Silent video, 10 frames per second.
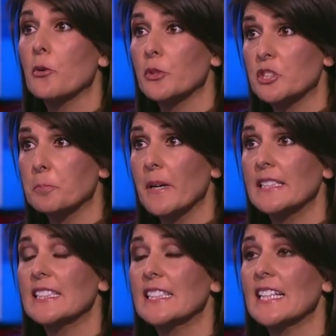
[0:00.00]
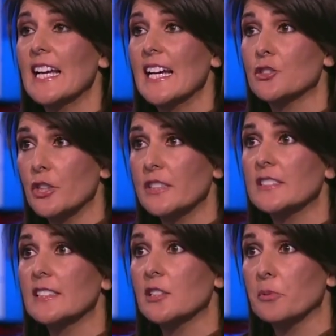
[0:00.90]
respecting and
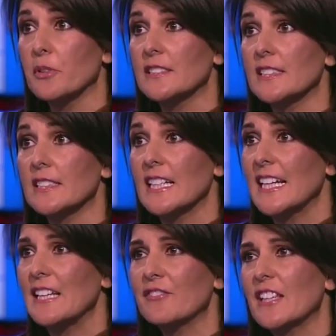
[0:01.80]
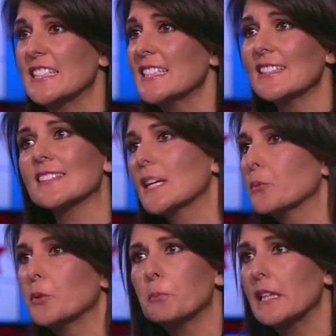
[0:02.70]
trusting the president. If they didn't, they
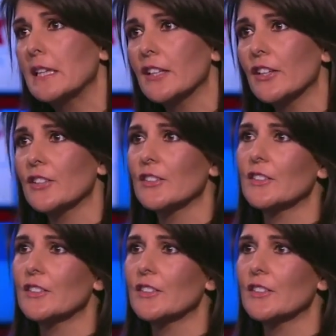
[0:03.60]
wouldn't be there.